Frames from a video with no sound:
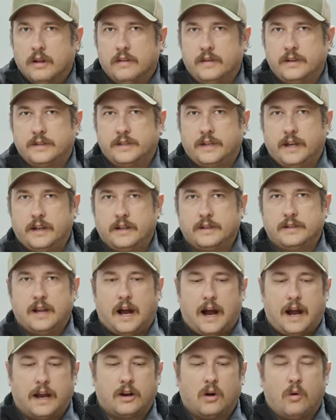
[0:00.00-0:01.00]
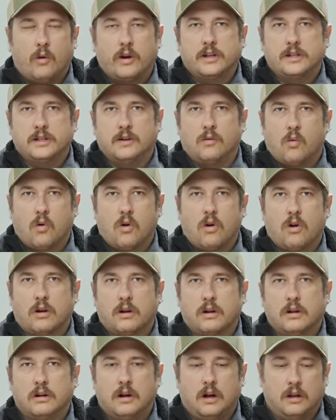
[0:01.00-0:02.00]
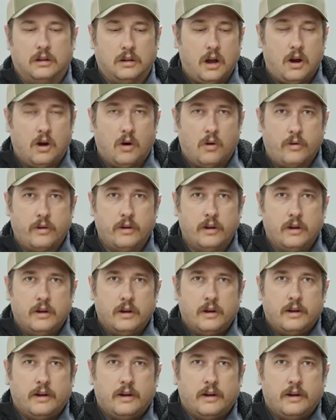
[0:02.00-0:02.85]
This kit is not going to work alone.